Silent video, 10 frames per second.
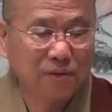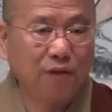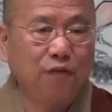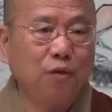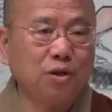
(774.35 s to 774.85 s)

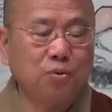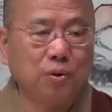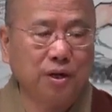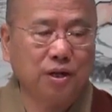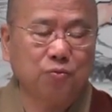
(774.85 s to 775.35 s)
The first
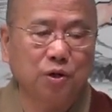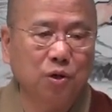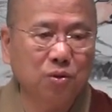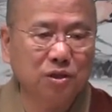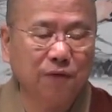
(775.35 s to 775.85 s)
way is we
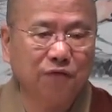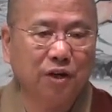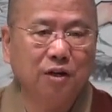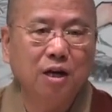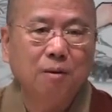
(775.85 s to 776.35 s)
know
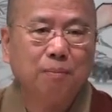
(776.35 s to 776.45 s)
something